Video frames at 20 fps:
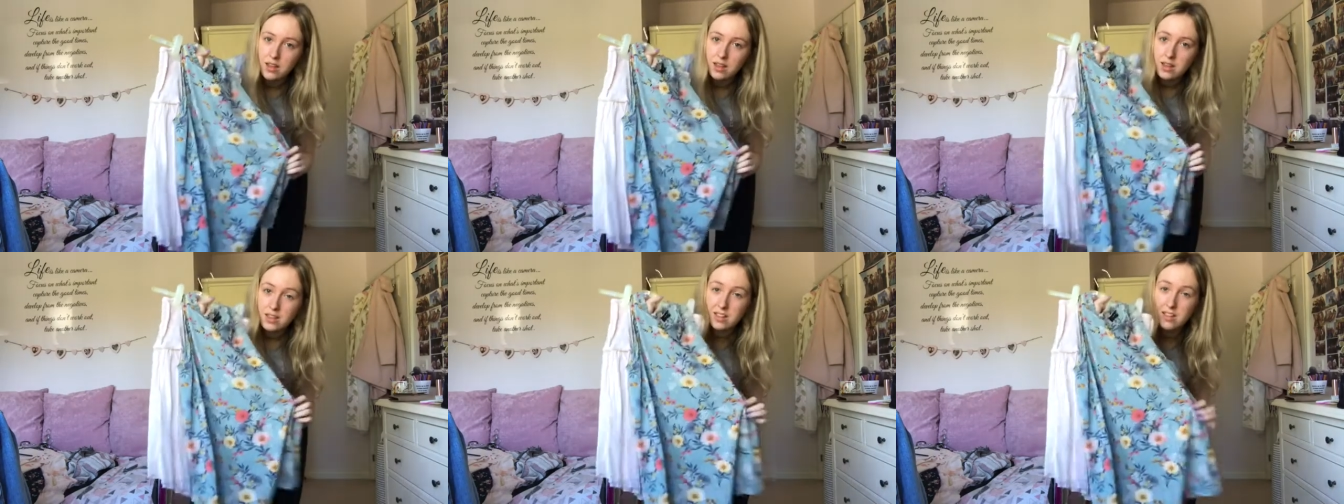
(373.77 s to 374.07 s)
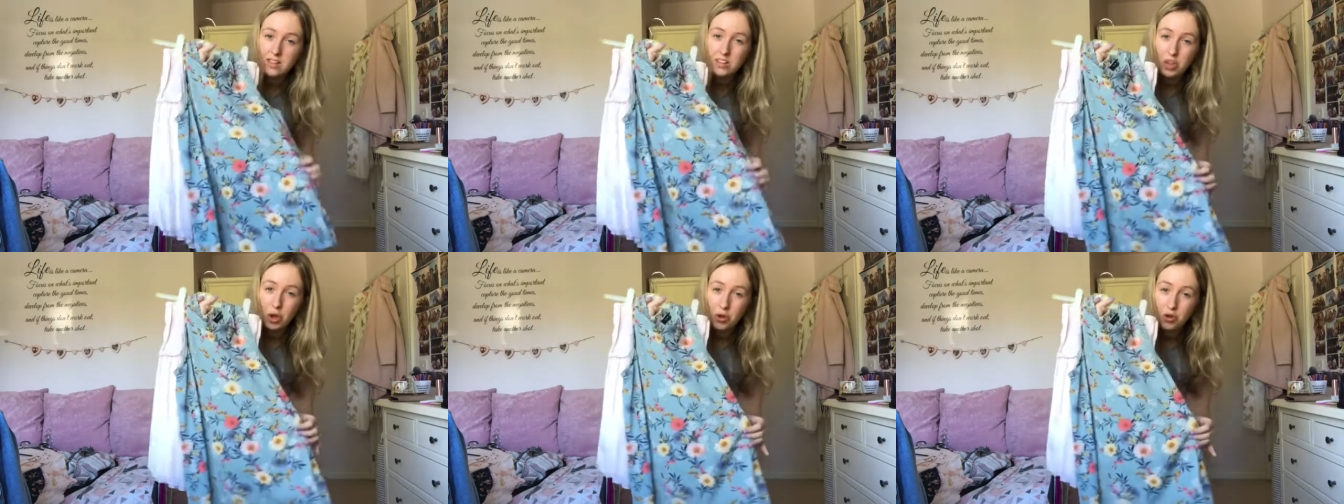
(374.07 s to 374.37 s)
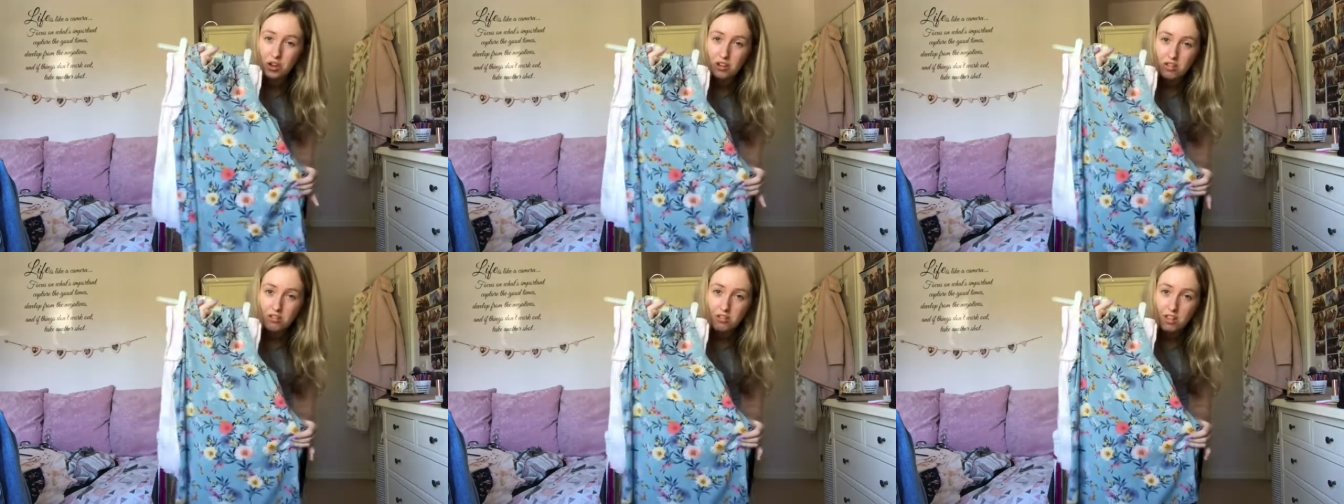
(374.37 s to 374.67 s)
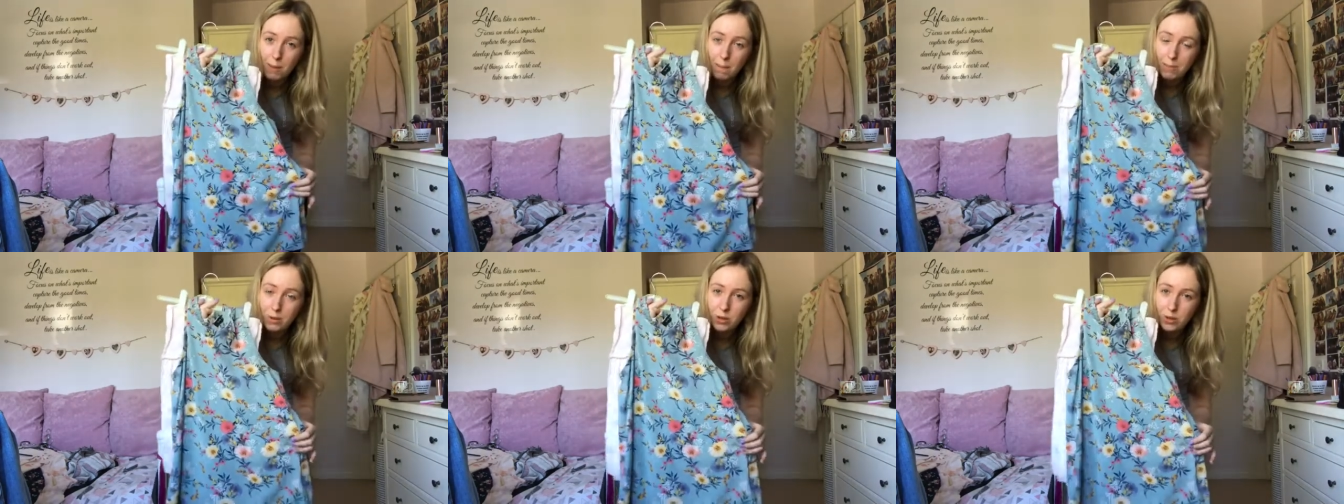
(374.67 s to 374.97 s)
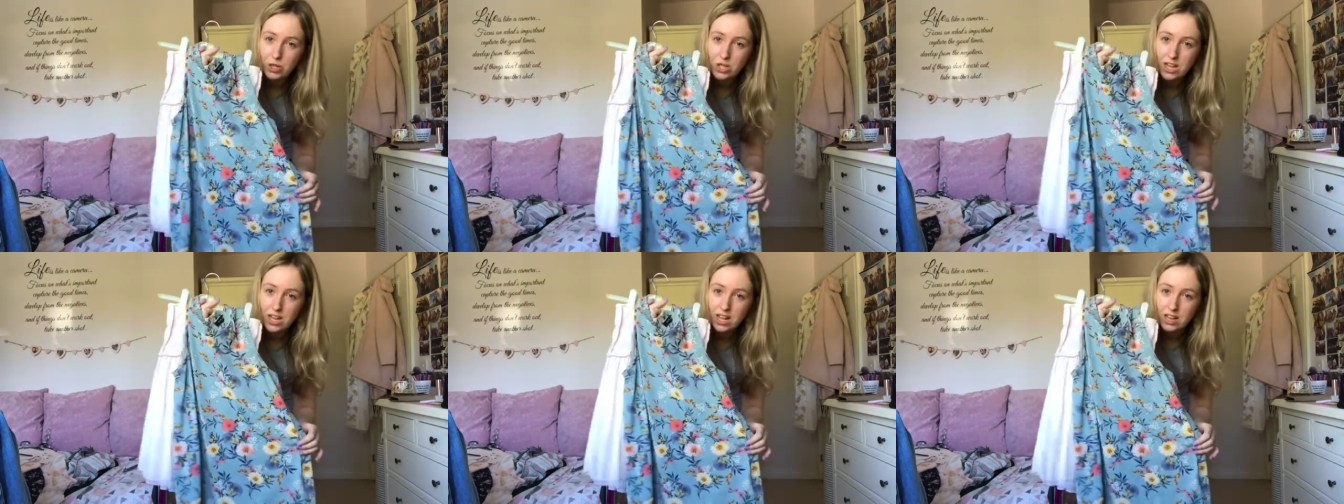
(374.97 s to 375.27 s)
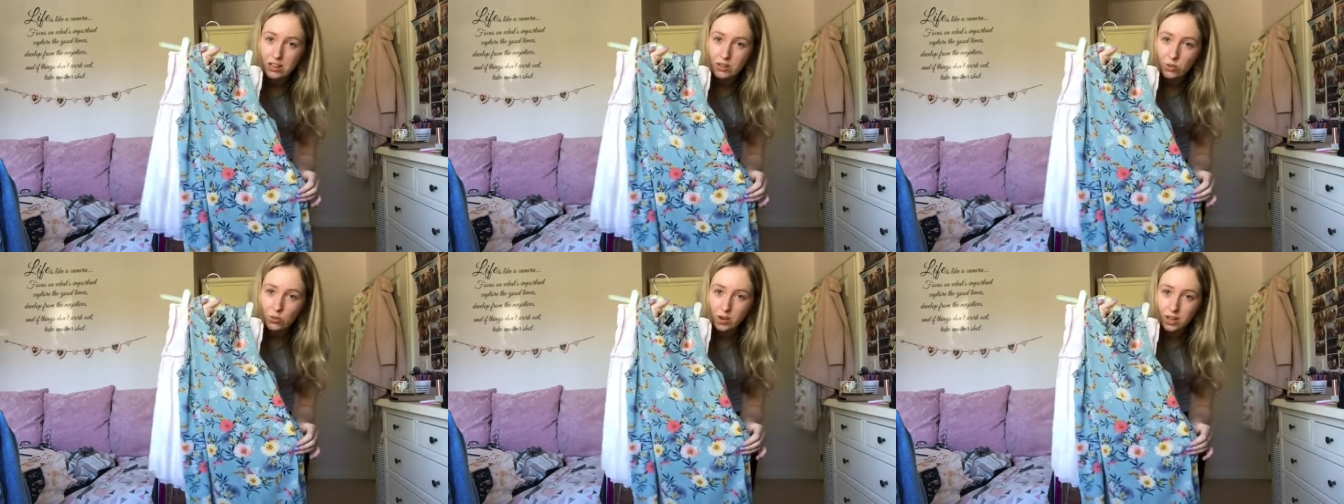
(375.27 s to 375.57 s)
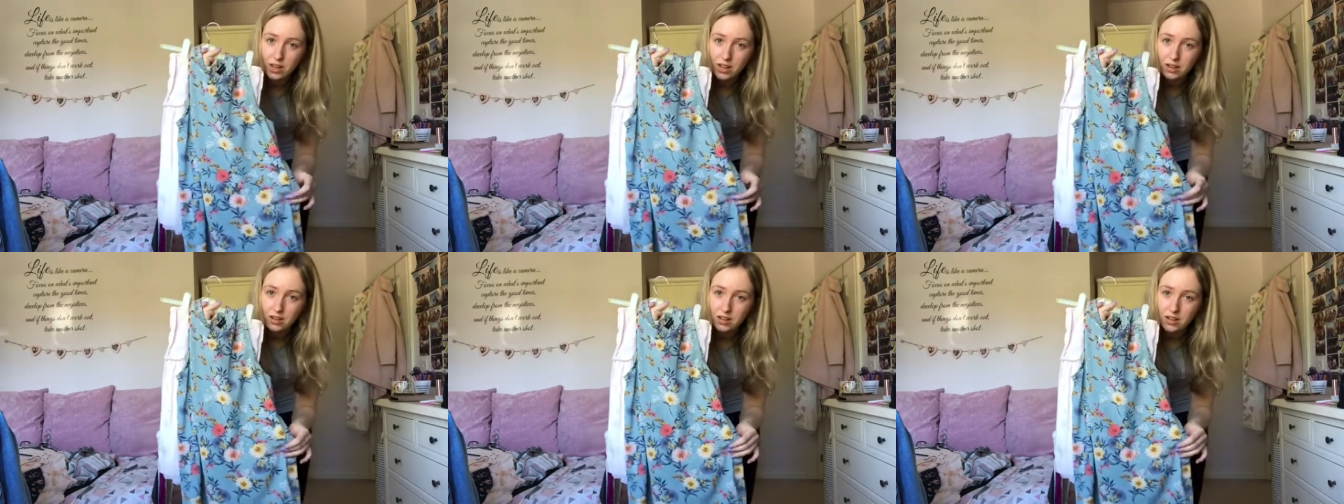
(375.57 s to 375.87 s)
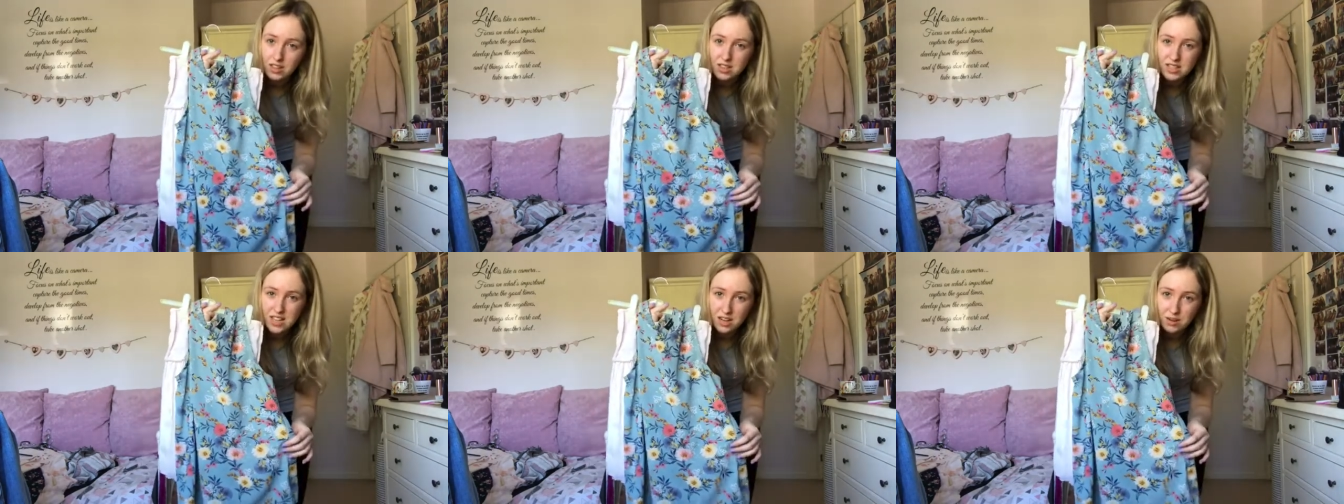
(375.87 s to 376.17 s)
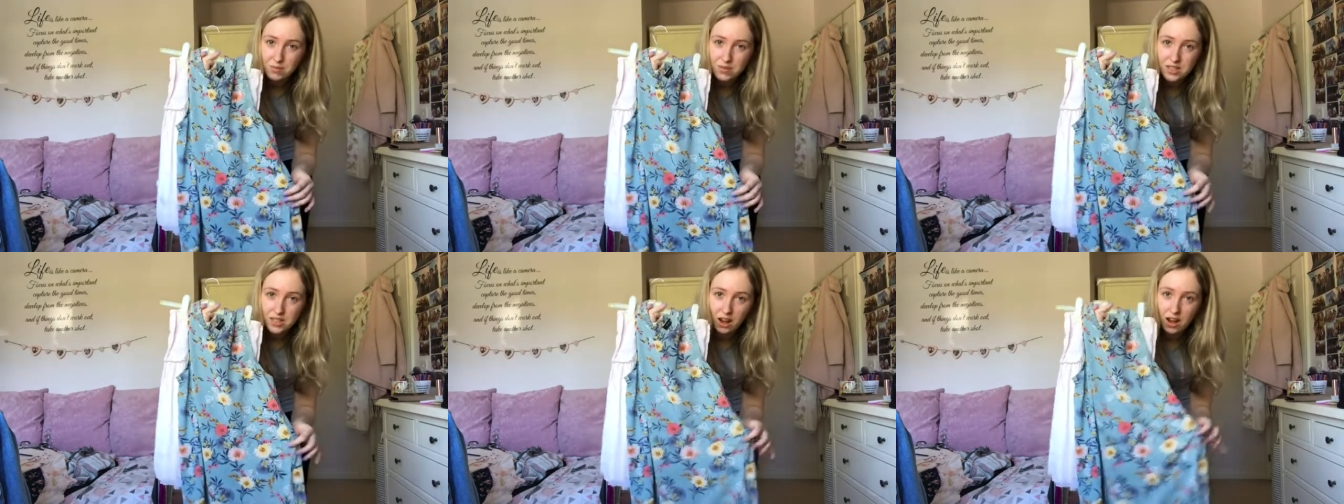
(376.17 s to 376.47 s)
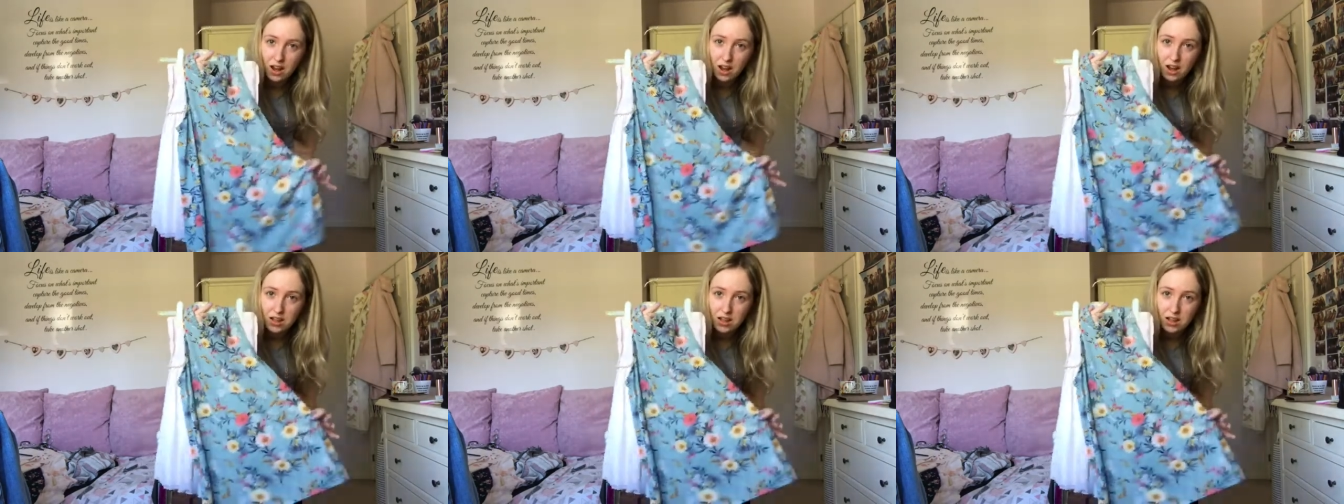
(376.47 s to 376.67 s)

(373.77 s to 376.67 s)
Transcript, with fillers: This is so nice with like blue jeans or like a nice denim skirt,